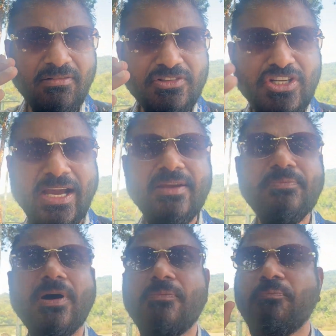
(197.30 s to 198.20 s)
time
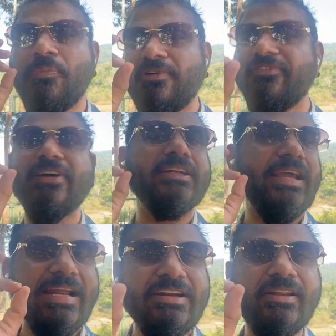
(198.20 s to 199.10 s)
a perfect
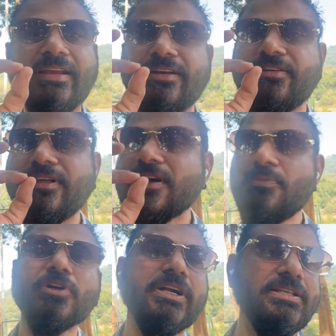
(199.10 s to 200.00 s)
entry into the
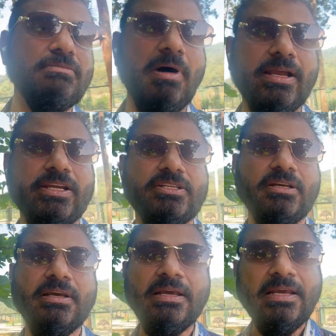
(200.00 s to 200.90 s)
commodities market.
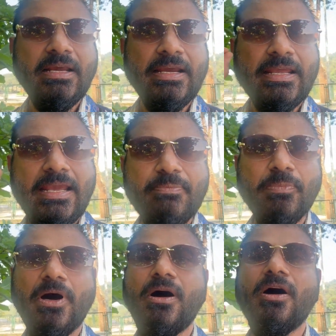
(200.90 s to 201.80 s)
Keep
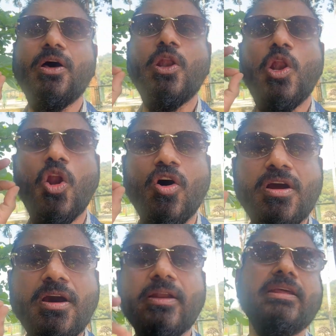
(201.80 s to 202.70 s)
a
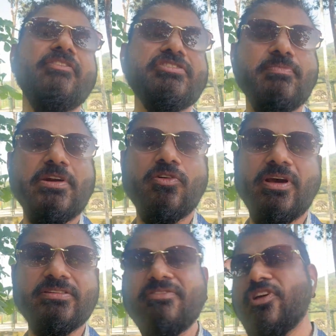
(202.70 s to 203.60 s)
longer investment
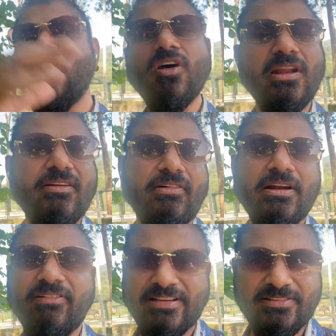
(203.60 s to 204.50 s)
horizon. We all
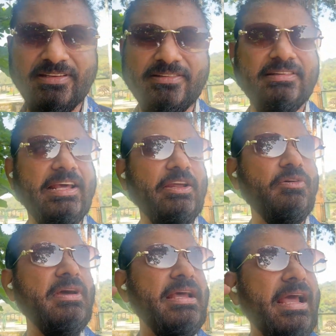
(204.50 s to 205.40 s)
advise this, like,
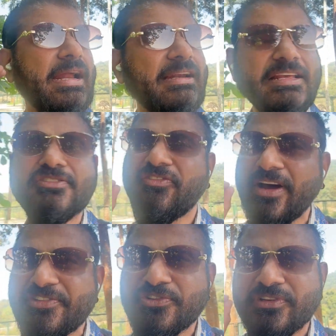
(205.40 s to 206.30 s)
at least
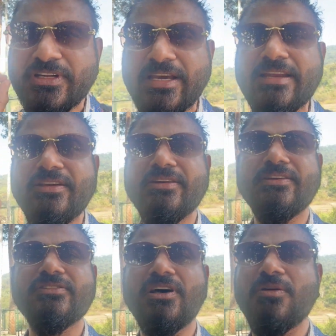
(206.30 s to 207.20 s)
5 to 10
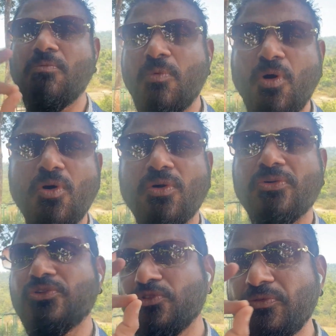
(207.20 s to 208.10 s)
years or more
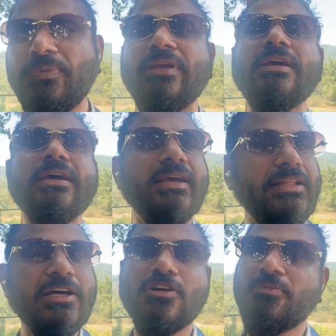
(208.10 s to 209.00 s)
should be in
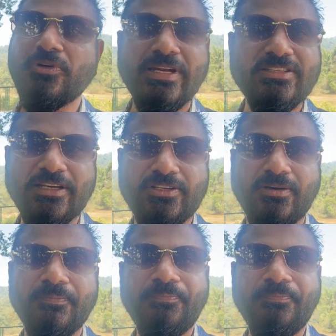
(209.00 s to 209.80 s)
the commodity sector